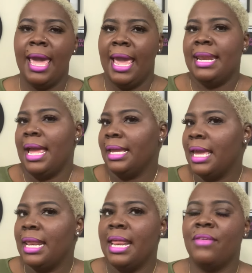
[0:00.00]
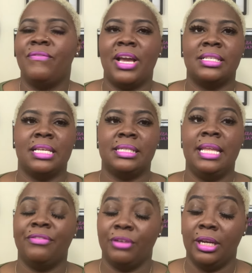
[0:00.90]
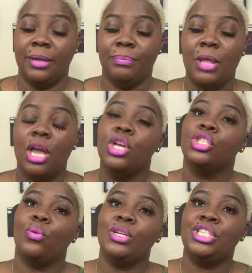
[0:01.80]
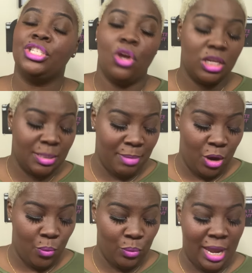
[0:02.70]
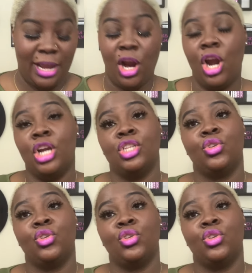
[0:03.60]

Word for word: And I get it, it affects us differently. So when she talks about like her and